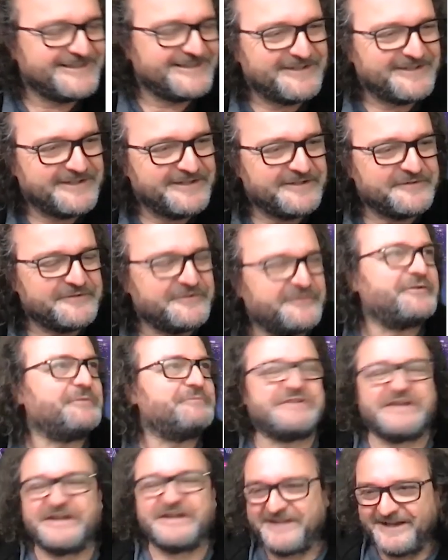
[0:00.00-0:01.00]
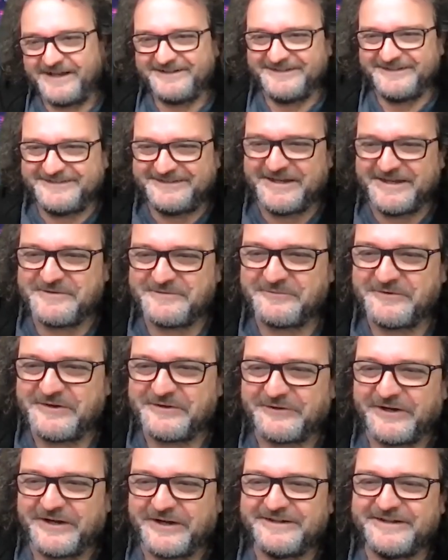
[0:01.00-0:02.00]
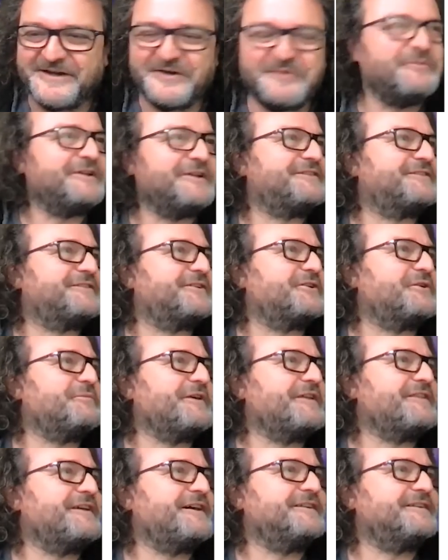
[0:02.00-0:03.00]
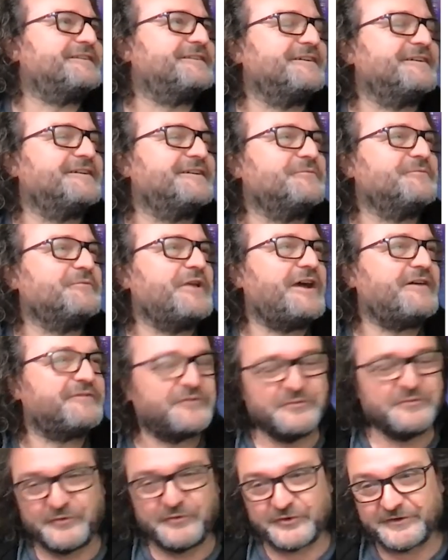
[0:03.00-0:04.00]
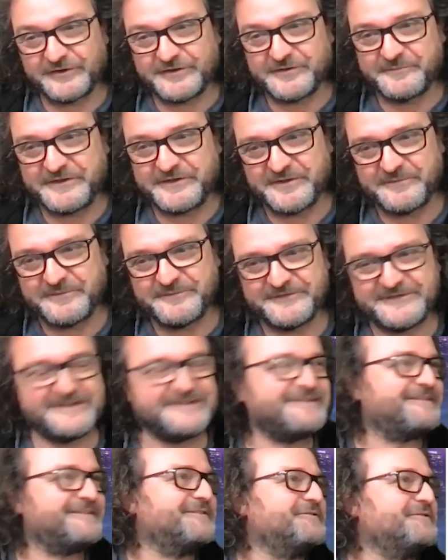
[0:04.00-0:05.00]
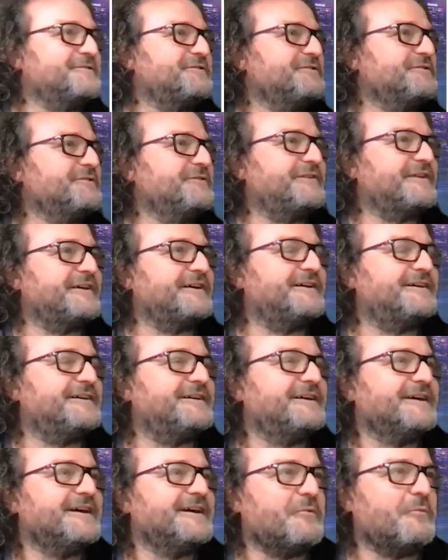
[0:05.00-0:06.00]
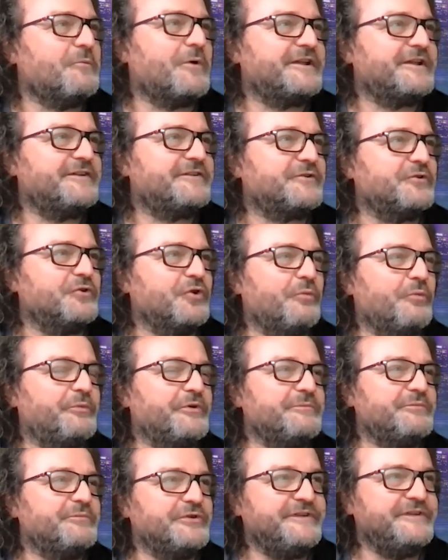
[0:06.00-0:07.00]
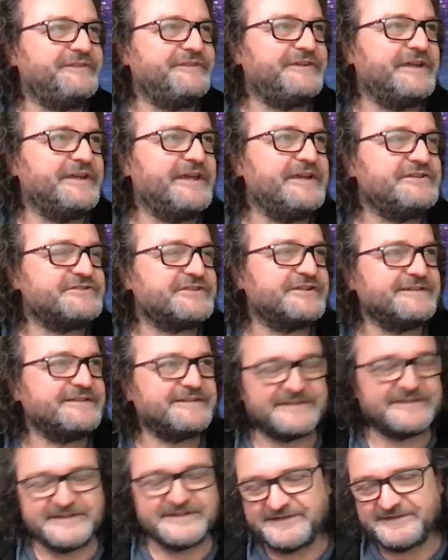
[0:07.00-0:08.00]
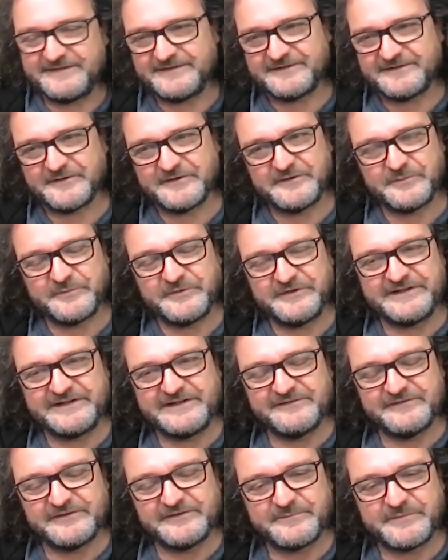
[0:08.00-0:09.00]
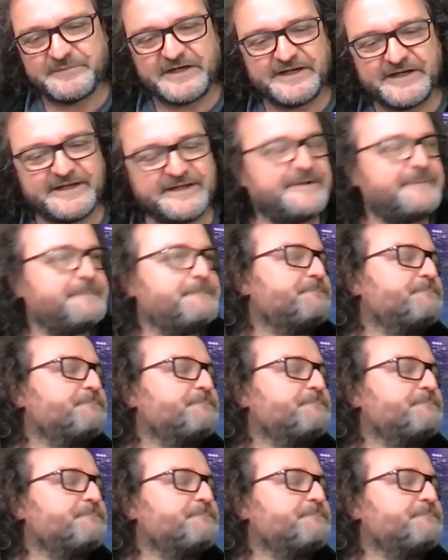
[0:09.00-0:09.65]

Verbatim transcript: uh, the subject escapes me right now, but sorry about that. The, we have two more coming up. That's the good news. Uh, one is called Open Policy Agents, and this is going to be delivered by